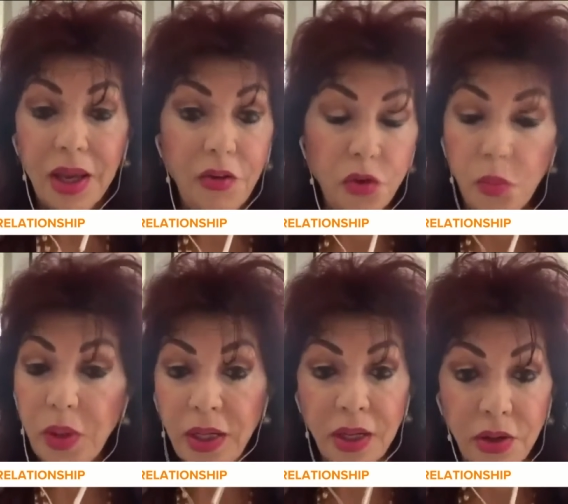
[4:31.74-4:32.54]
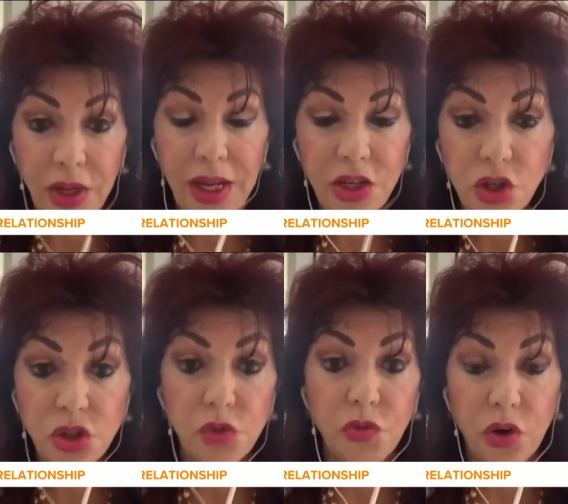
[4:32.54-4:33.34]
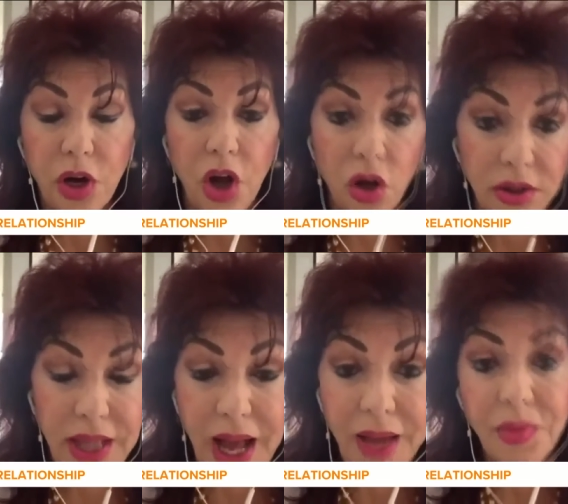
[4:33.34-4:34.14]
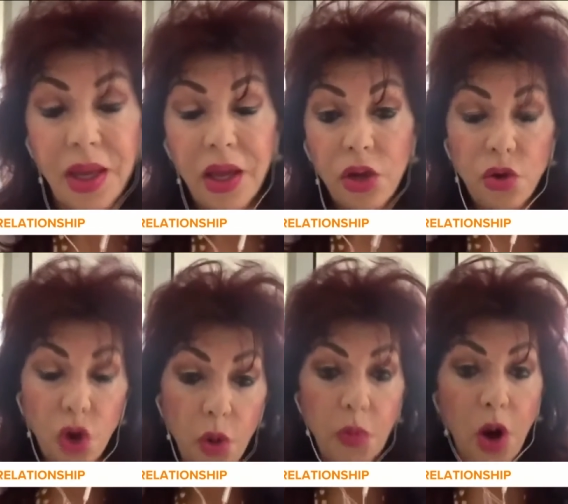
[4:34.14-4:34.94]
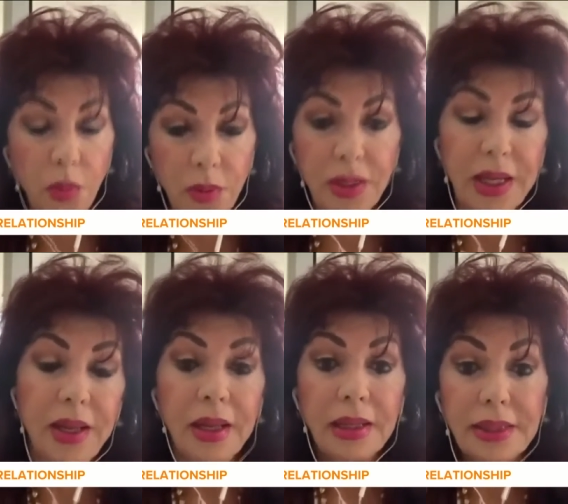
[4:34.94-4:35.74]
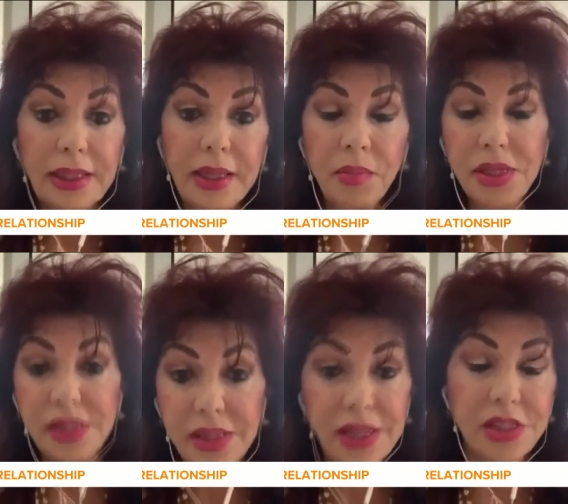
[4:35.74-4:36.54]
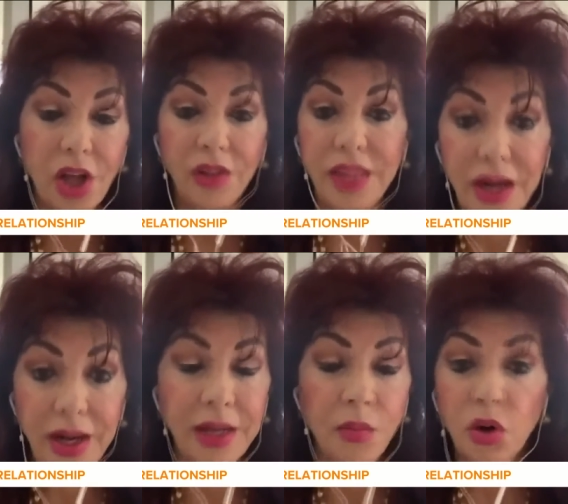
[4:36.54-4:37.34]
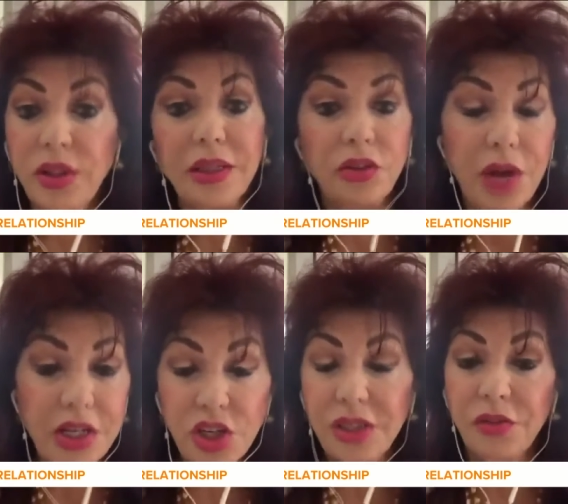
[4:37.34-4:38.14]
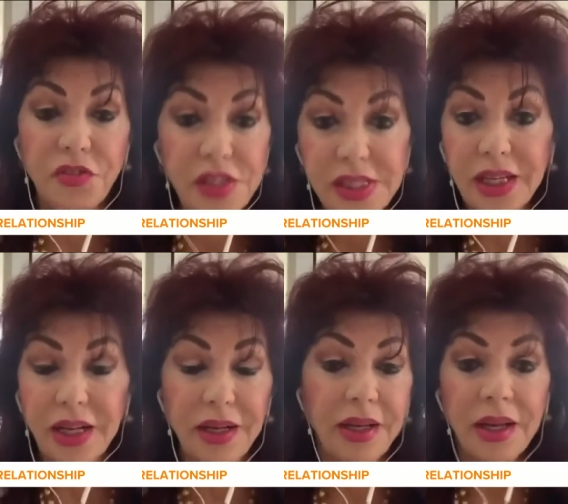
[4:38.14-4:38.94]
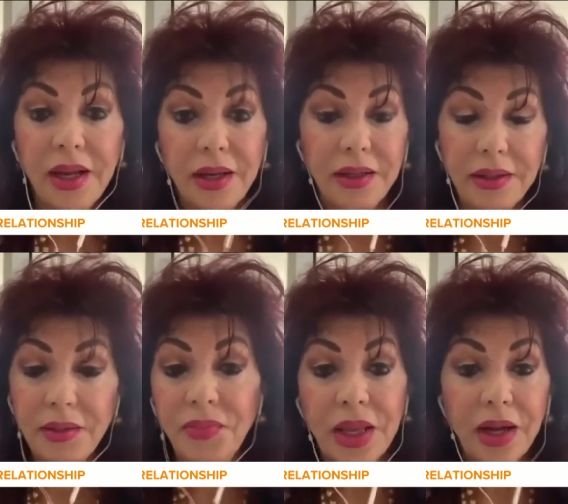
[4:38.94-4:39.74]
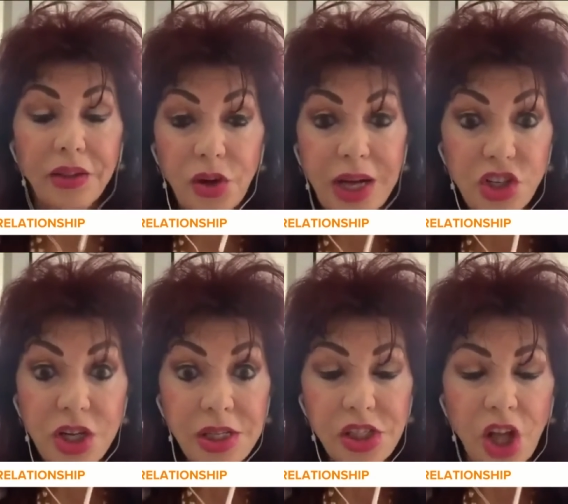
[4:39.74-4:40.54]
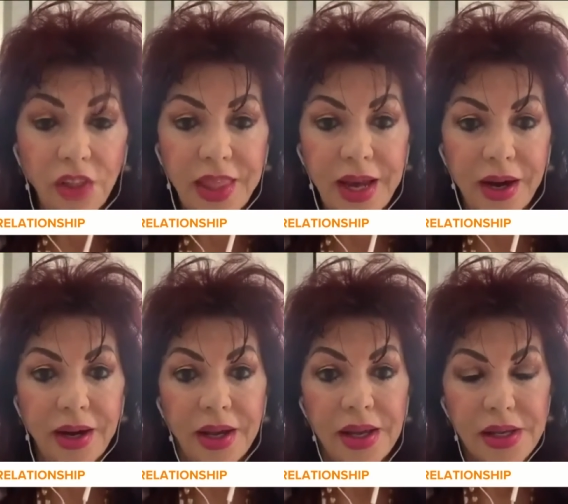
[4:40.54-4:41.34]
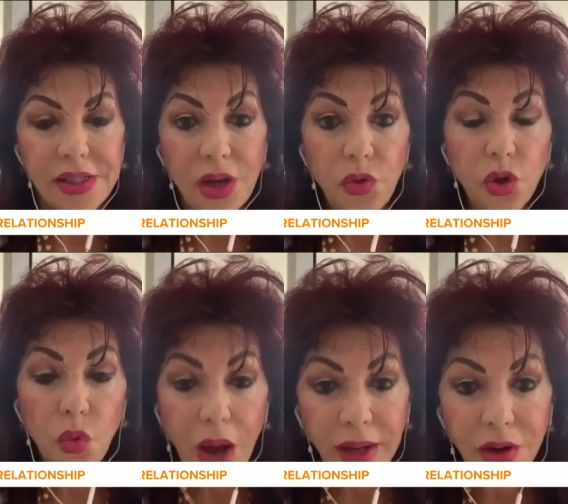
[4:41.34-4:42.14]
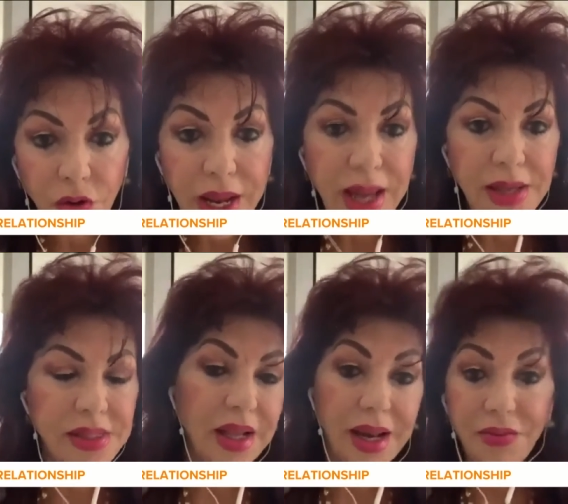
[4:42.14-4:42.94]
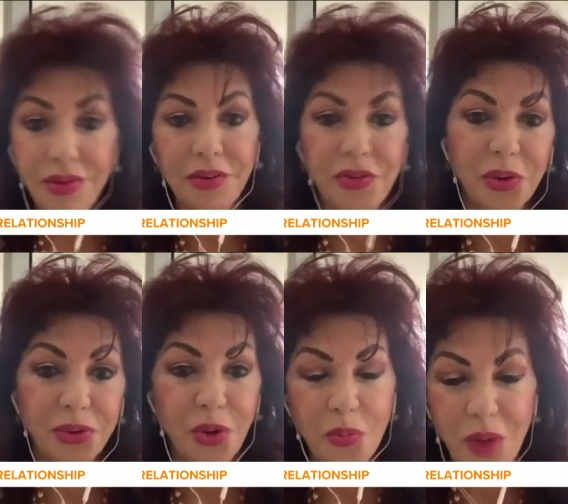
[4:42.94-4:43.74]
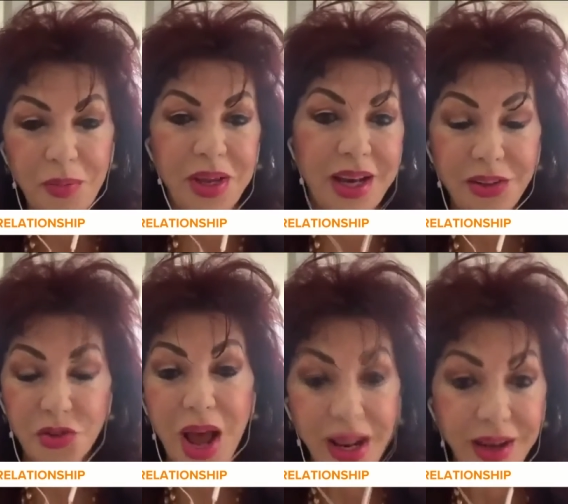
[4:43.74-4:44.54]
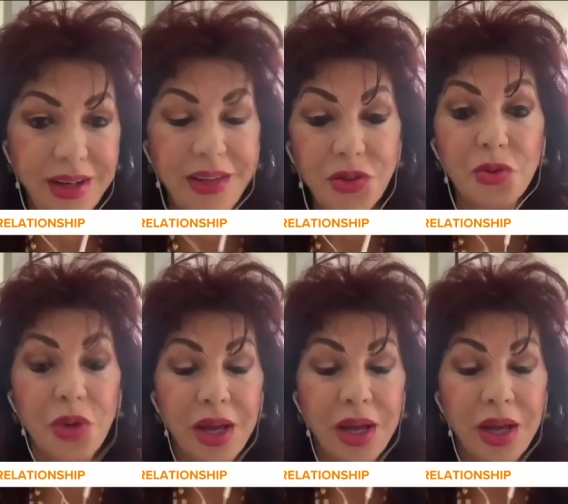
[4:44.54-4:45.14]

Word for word: If you've been in a relationship for a long time, you know probably the chemistry is not there anymore. The attraction, the physical um, attraction is not there. So you want to raise the level of your dopamine, adrenaline to